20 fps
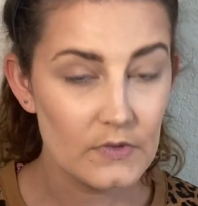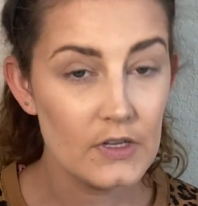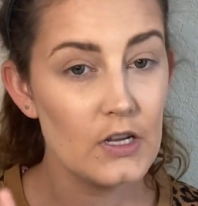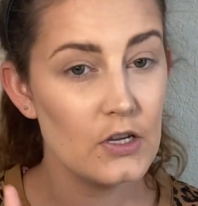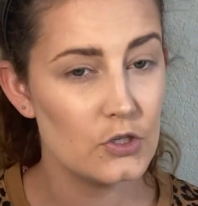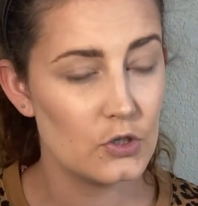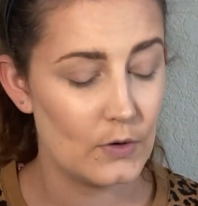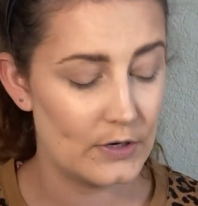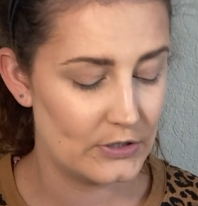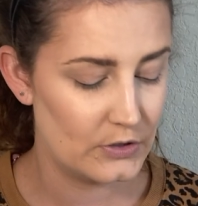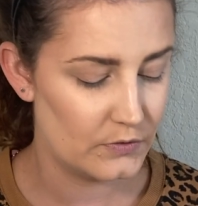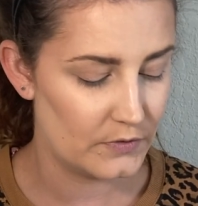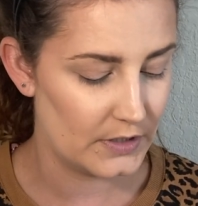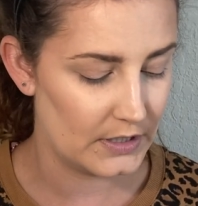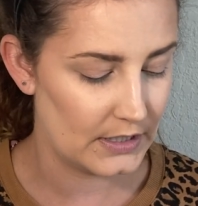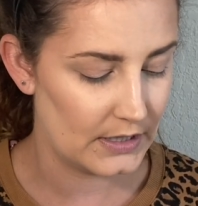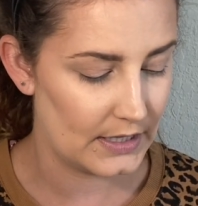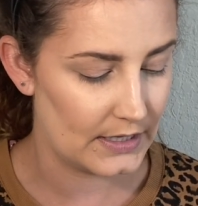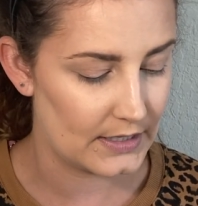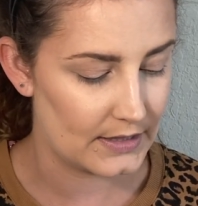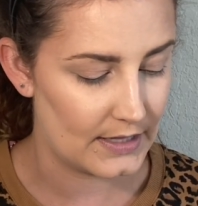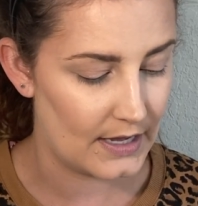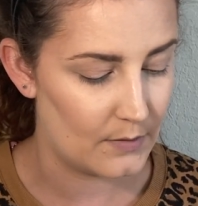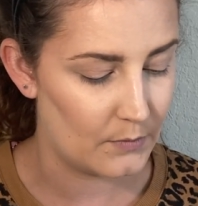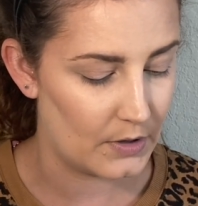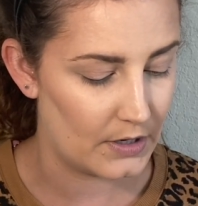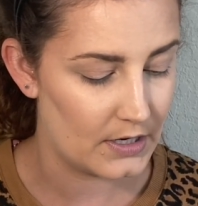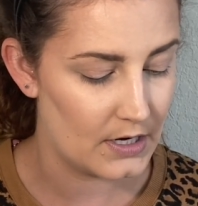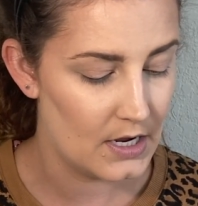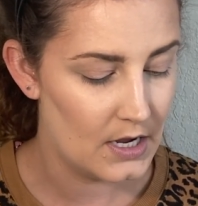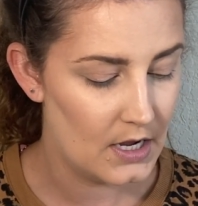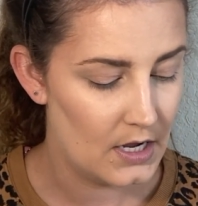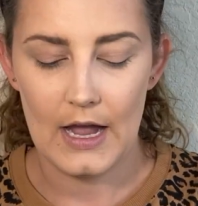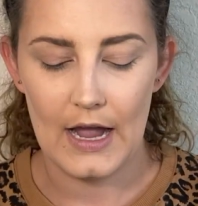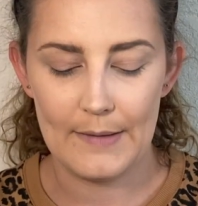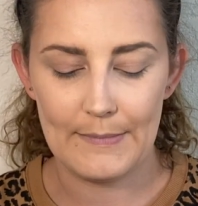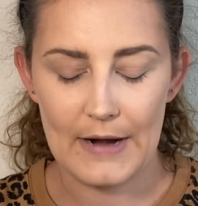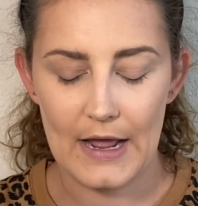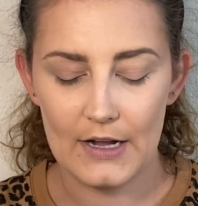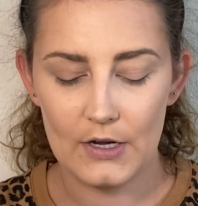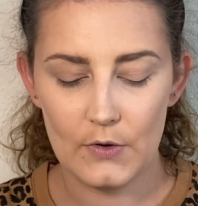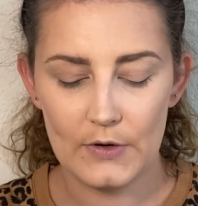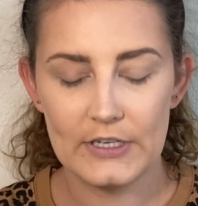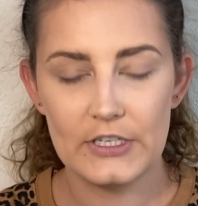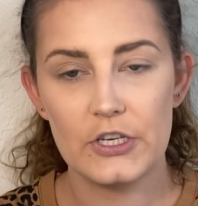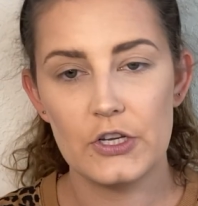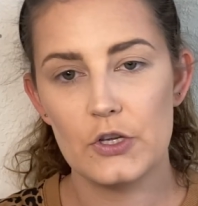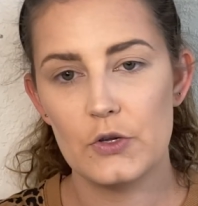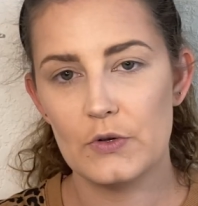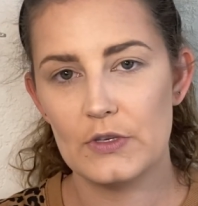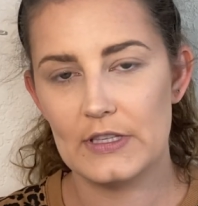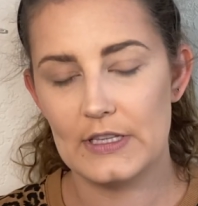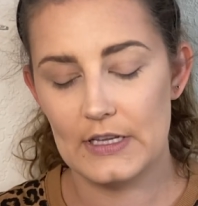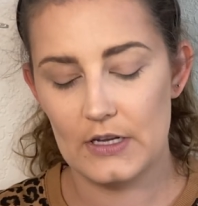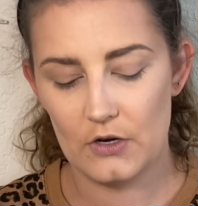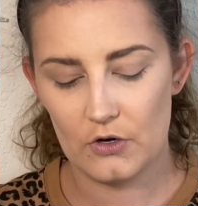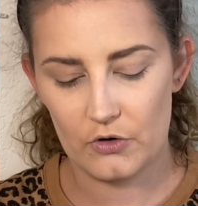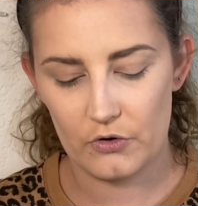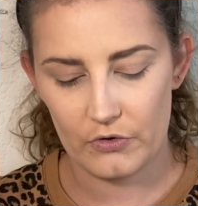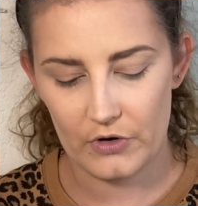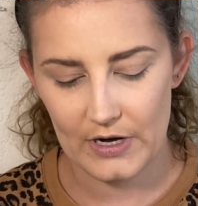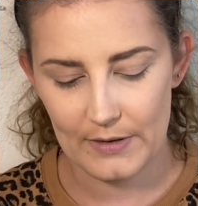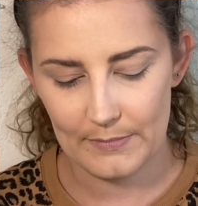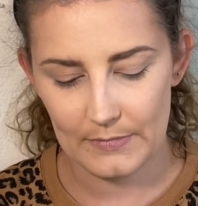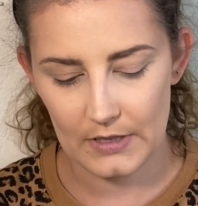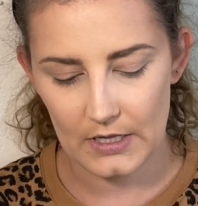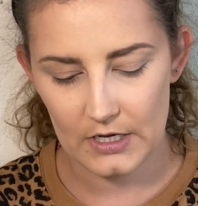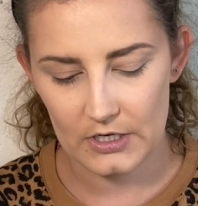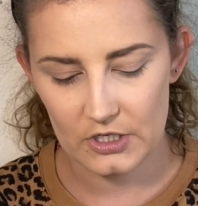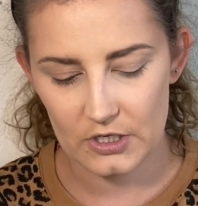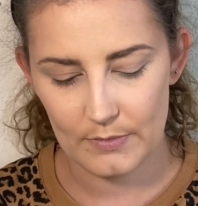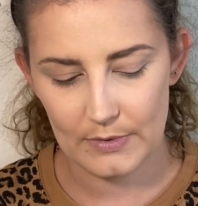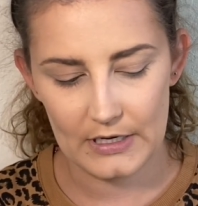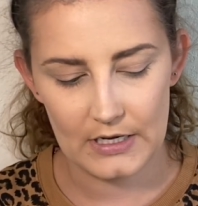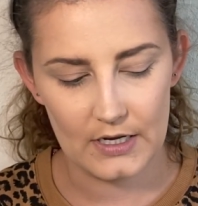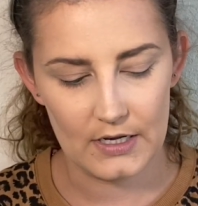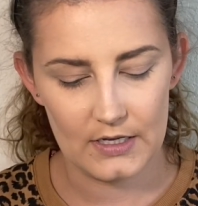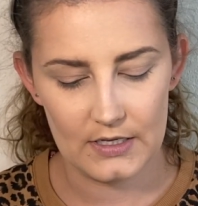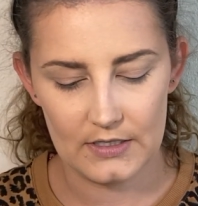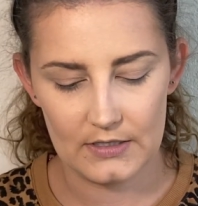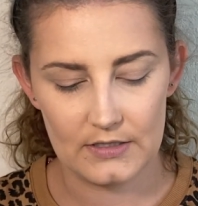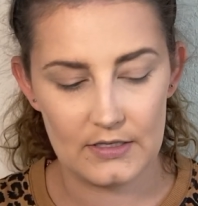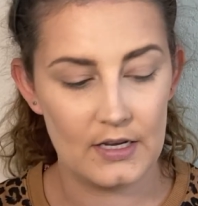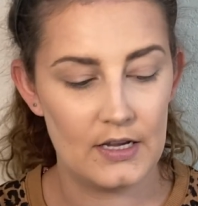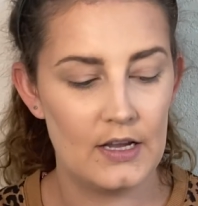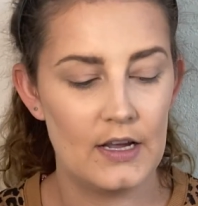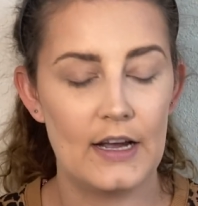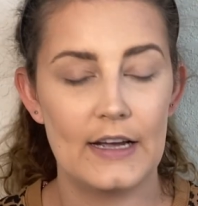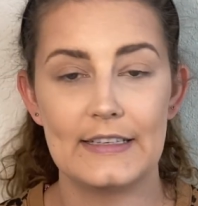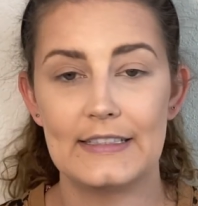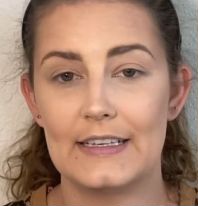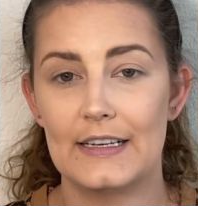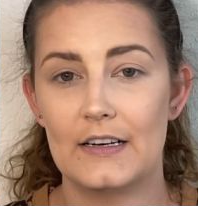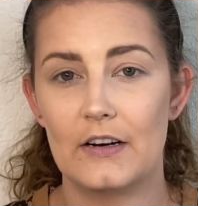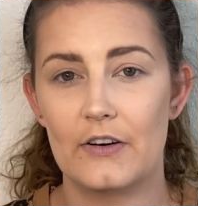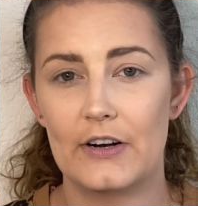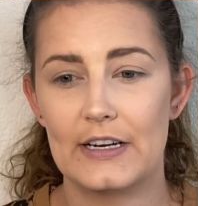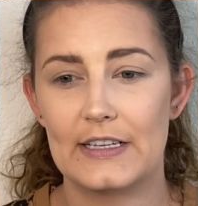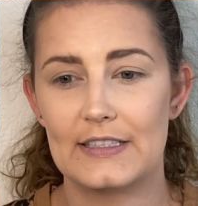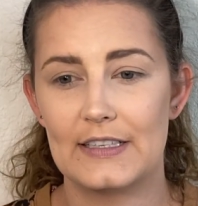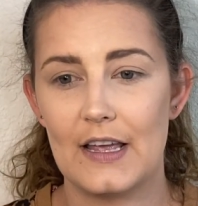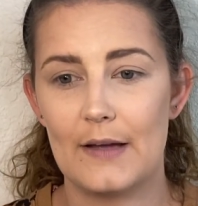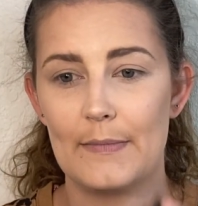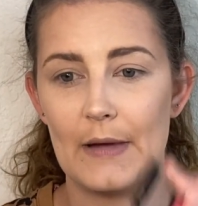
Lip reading: So I do really like that one. I'm not going to use the cream blush because I did already set